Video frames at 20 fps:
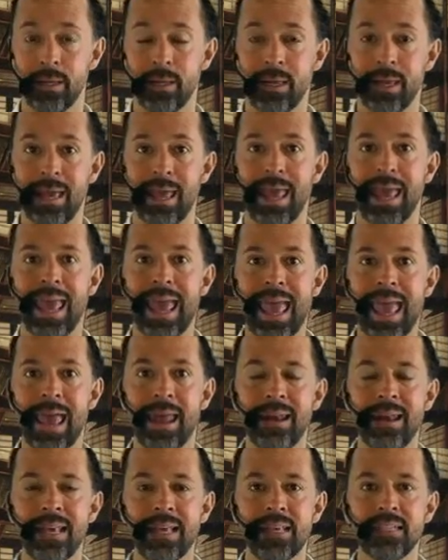
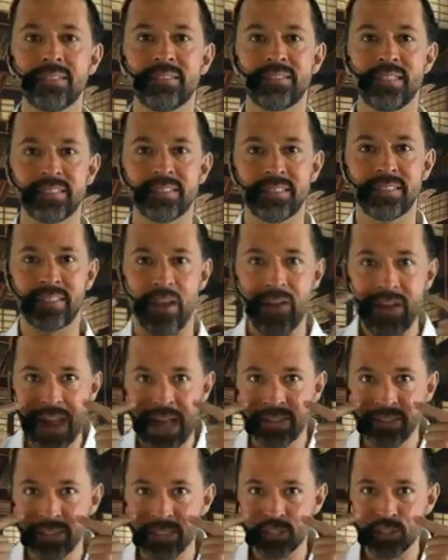And since they're not
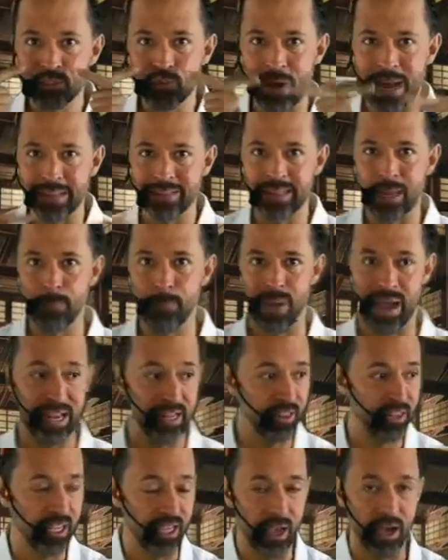distracted by the
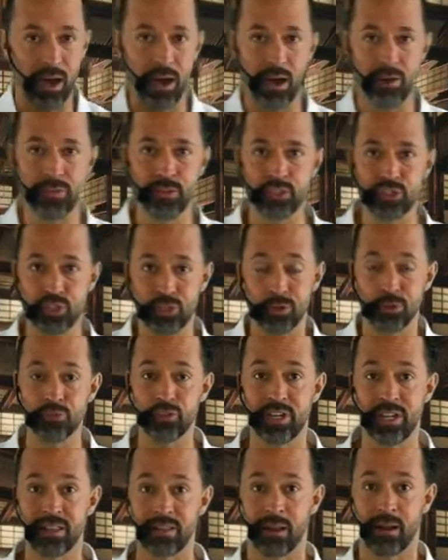other children
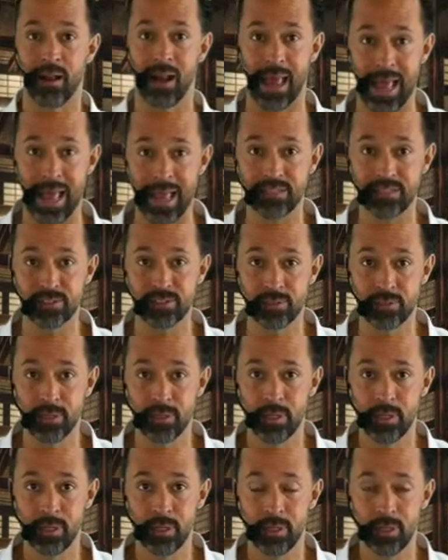in the class,
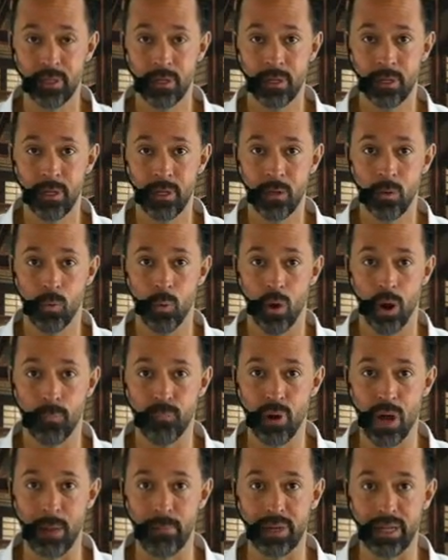who are
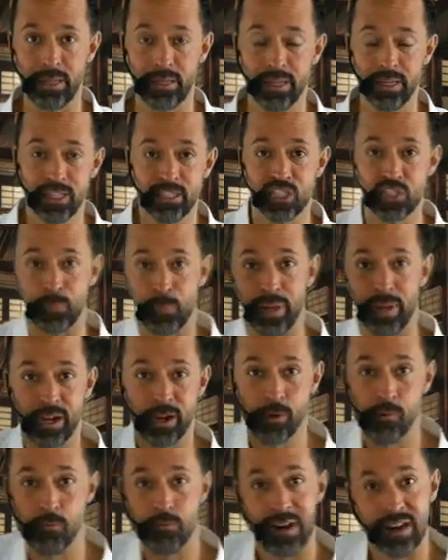probably spinning
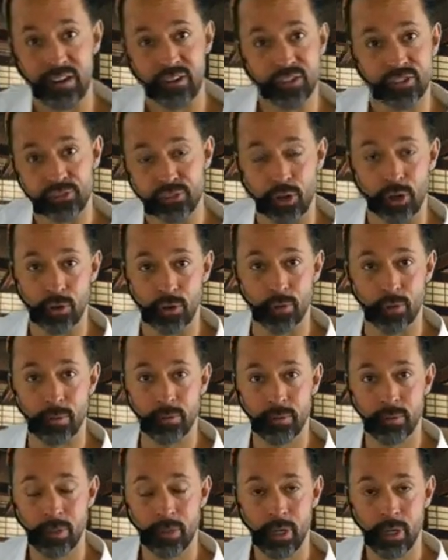around in a circle,
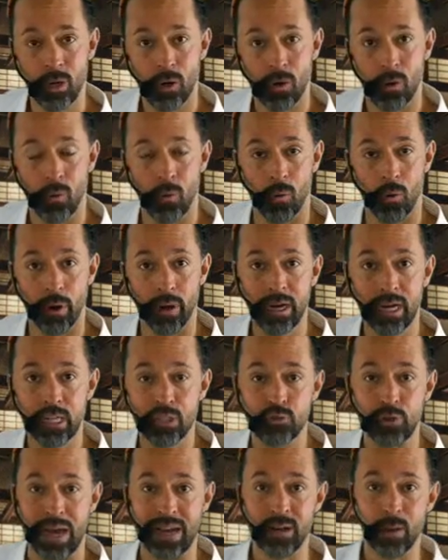or
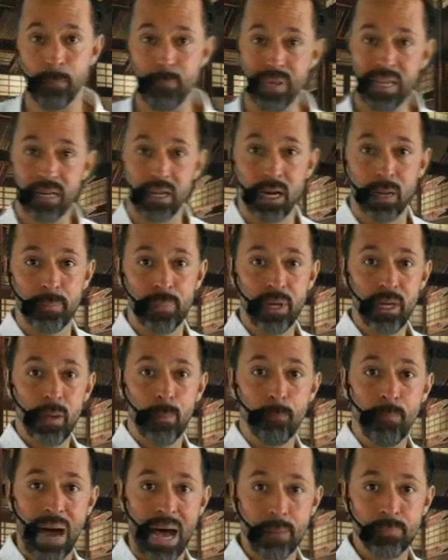trying to beat up
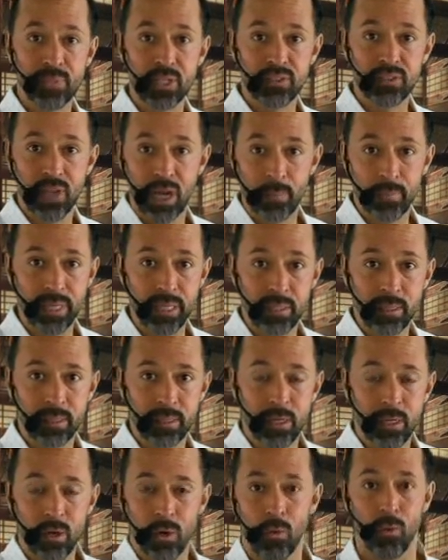Bob the dummy,
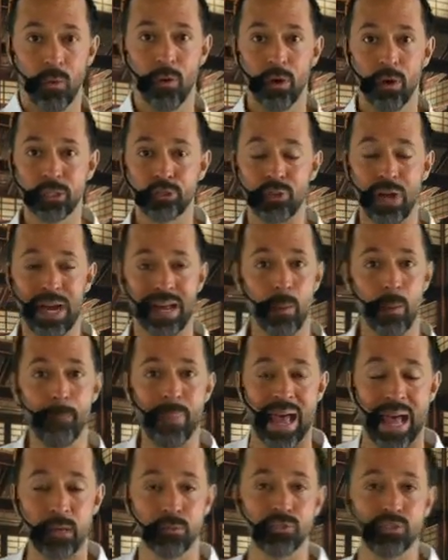or trying to
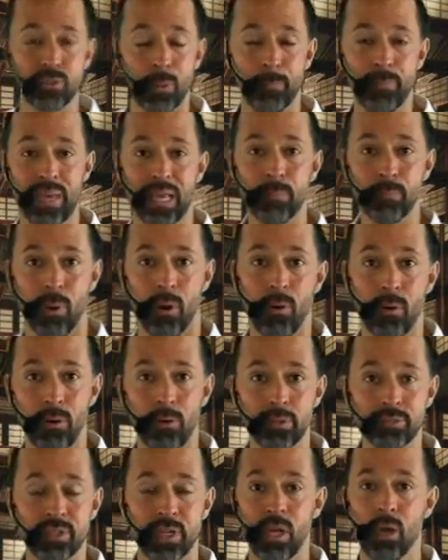bounce the big
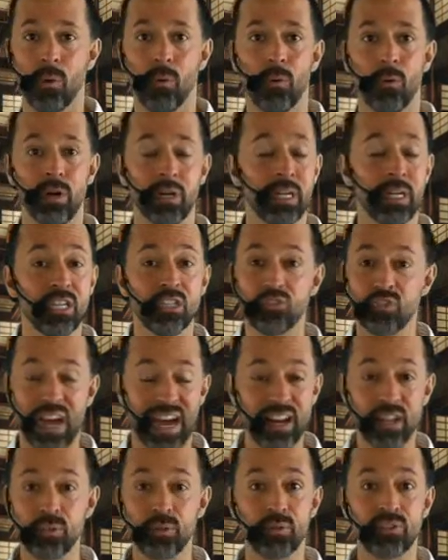balls, or trying to
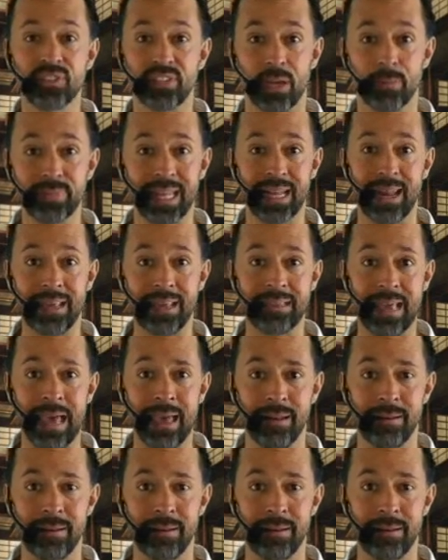do something like that,